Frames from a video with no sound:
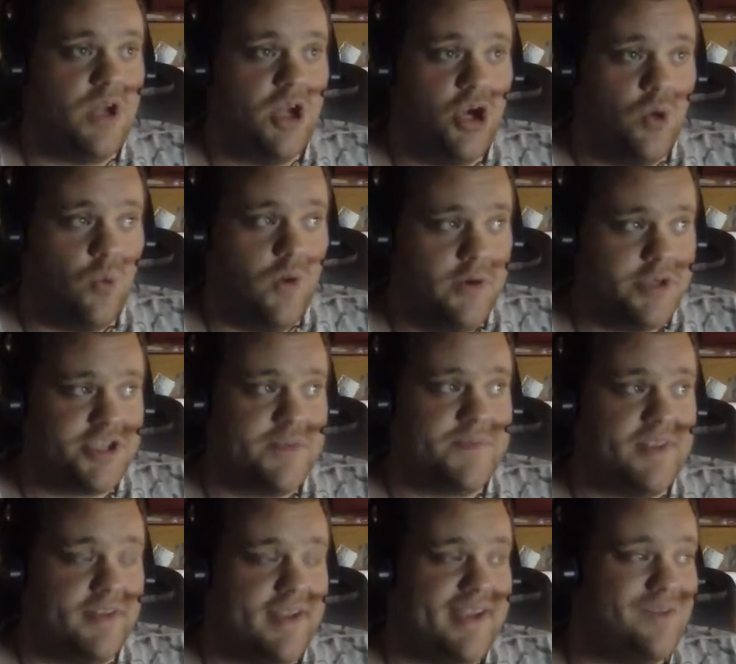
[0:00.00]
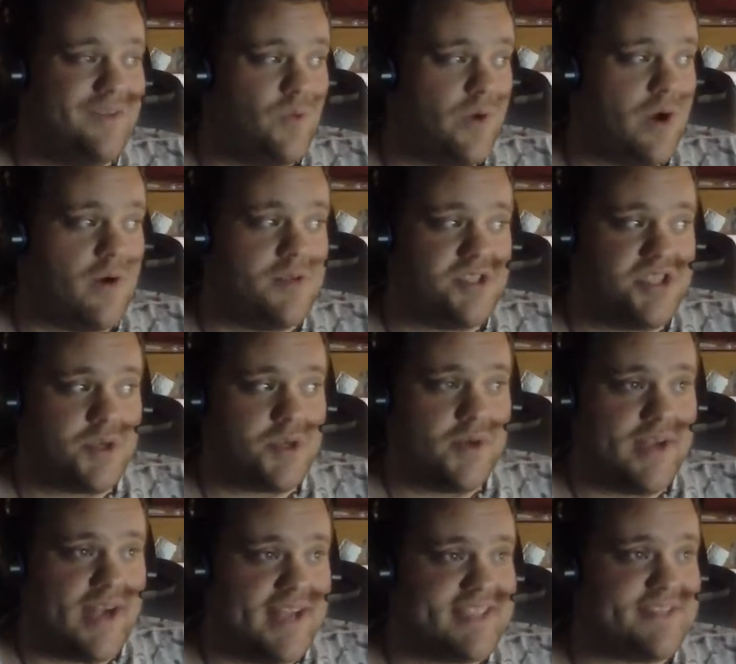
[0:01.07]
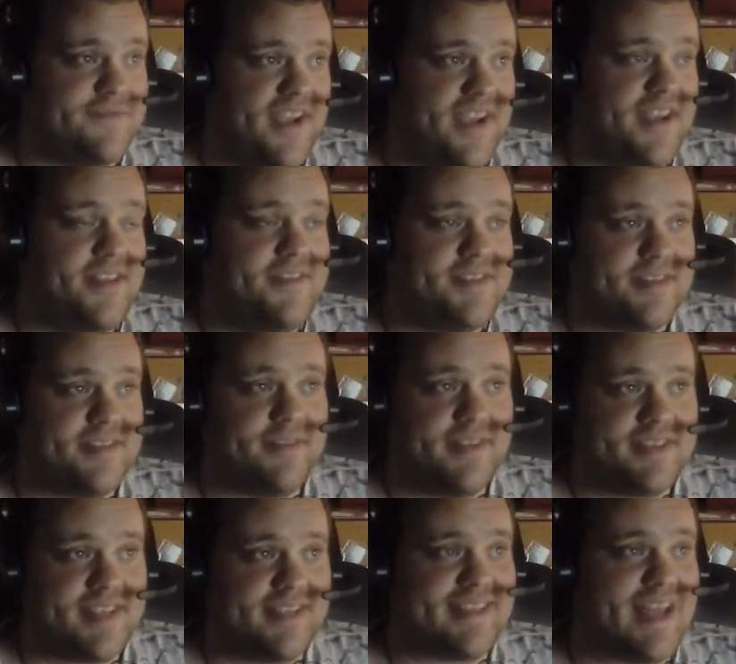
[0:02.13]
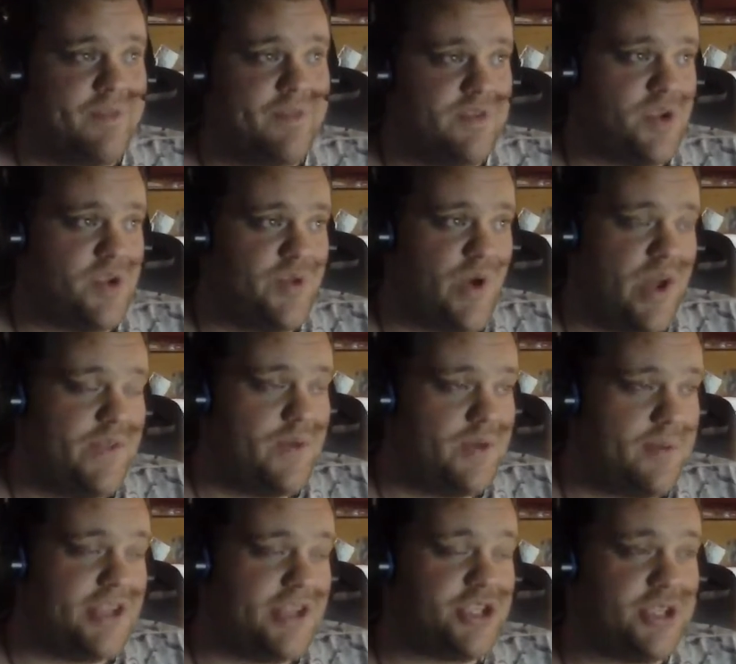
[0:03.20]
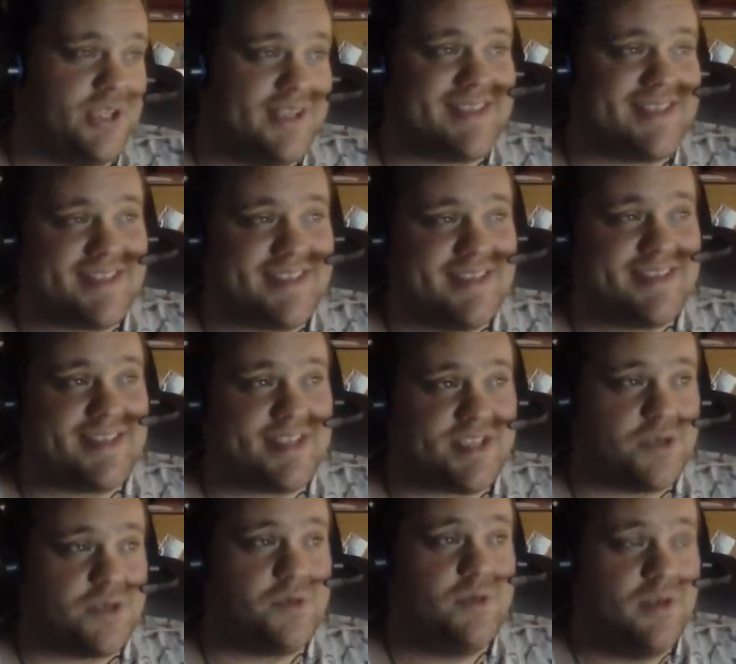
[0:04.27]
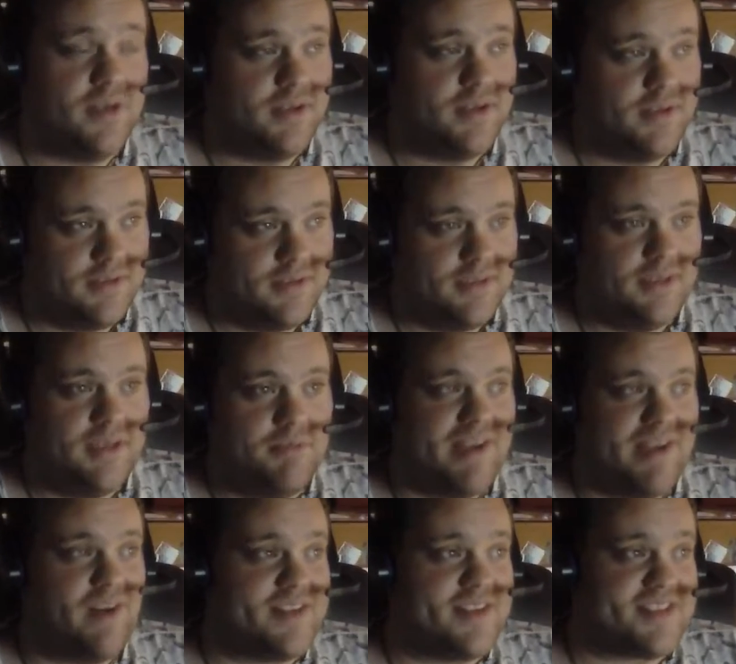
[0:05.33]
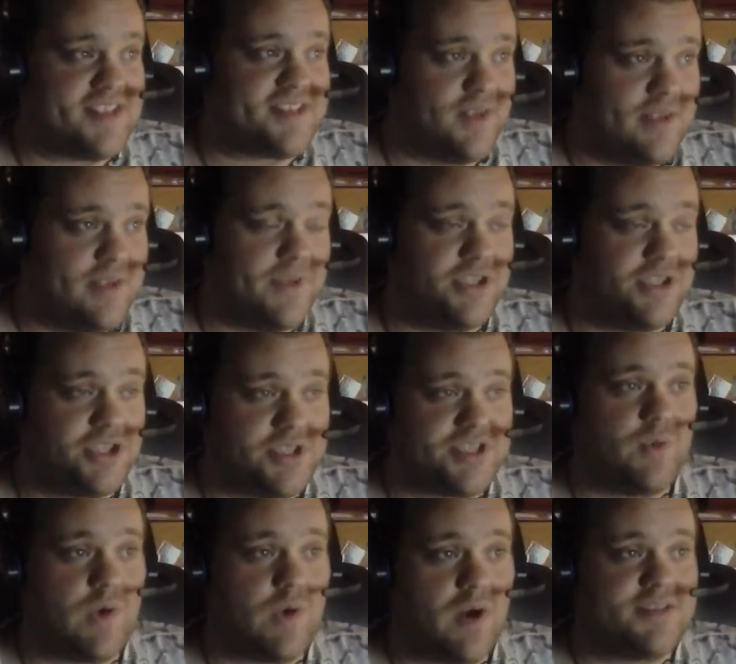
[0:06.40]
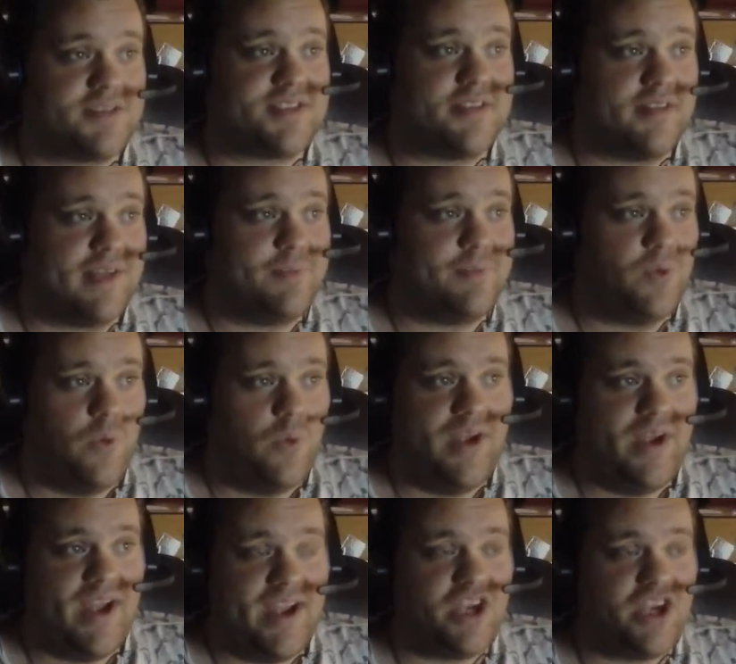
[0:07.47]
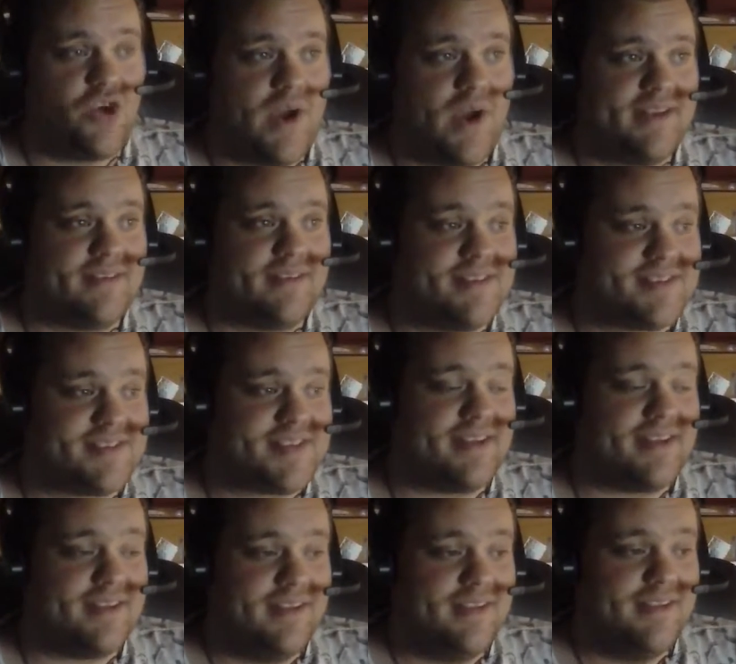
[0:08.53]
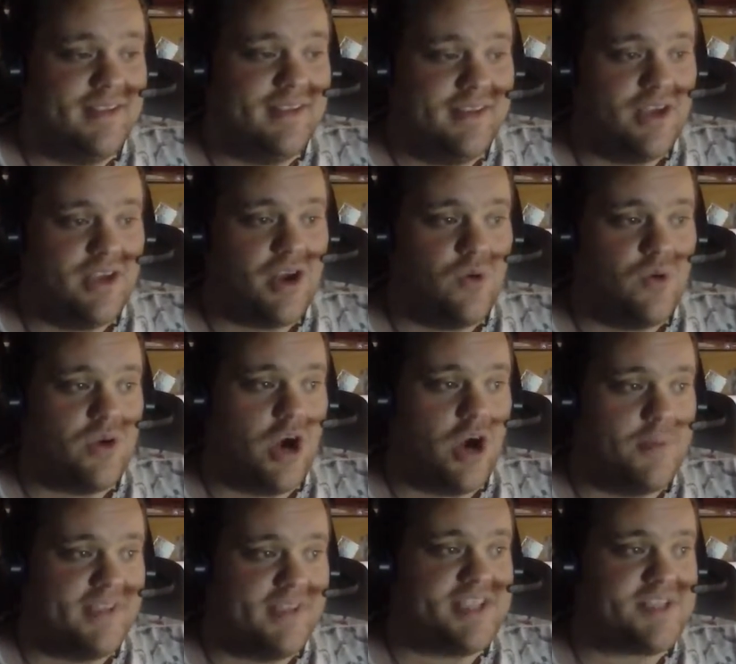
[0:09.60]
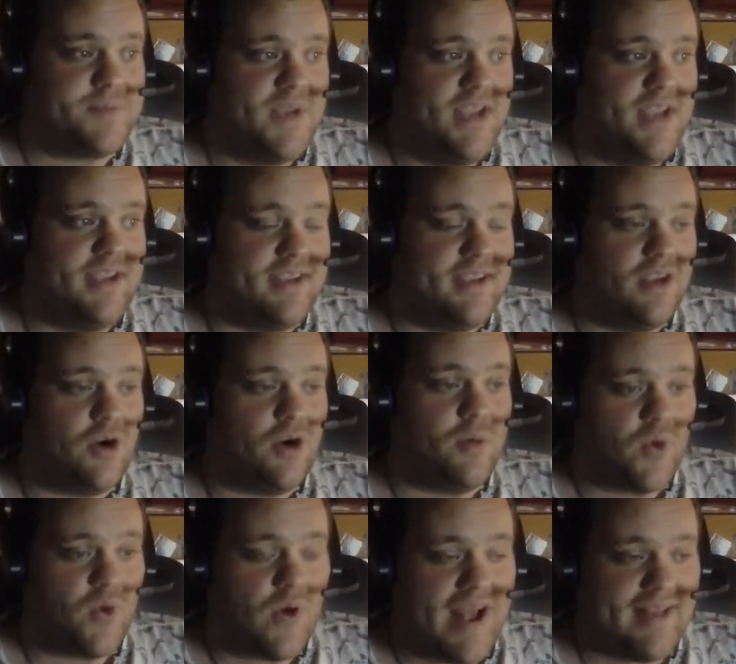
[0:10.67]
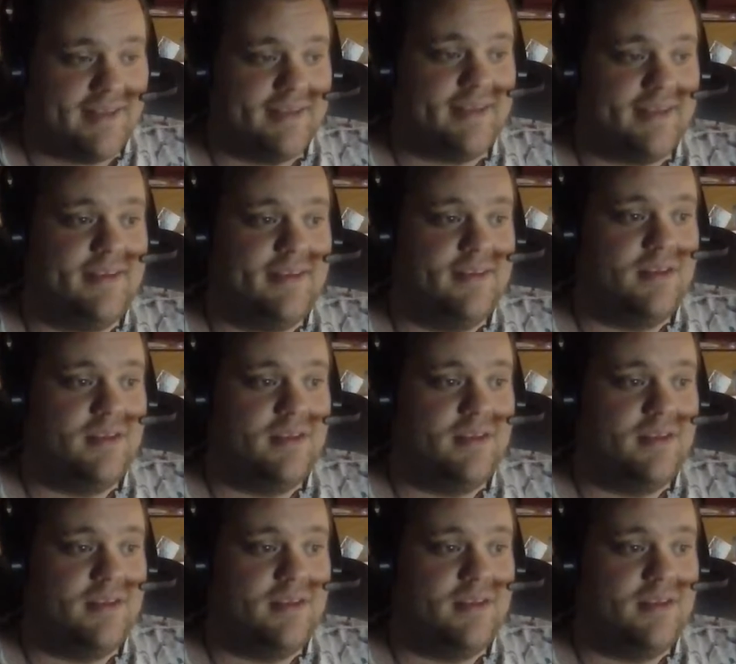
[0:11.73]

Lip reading: worship the light in regards to certain kinds of faiths and things like that, but there's also other dimensional existences too. Might not necessarily have been just in regards to the light, but one way I equate it is that, karmically speaking, morality